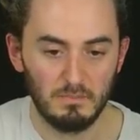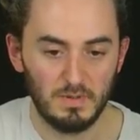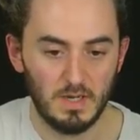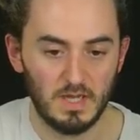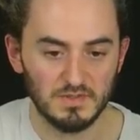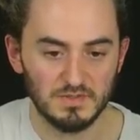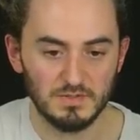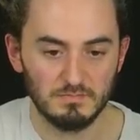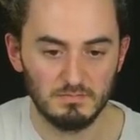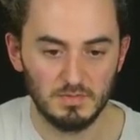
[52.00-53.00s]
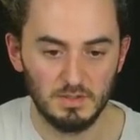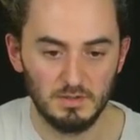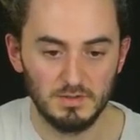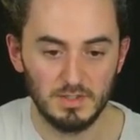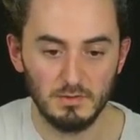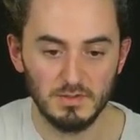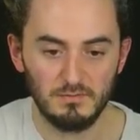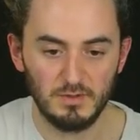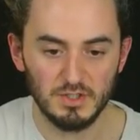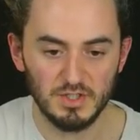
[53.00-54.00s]
Plus, don't
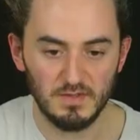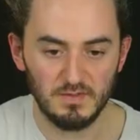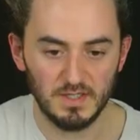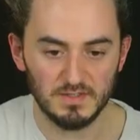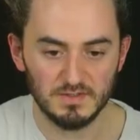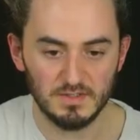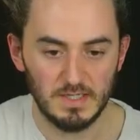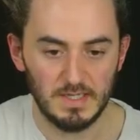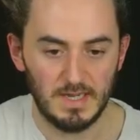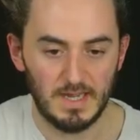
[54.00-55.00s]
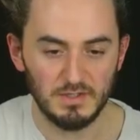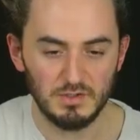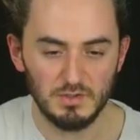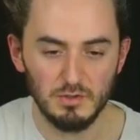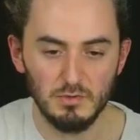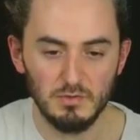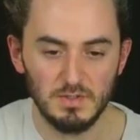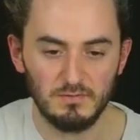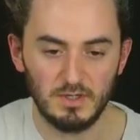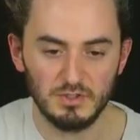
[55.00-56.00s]
differentiate this and do
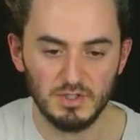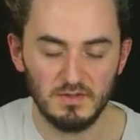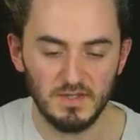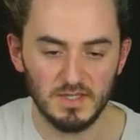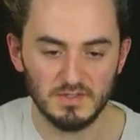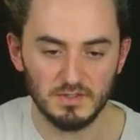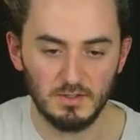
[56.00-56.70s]
differentiate this.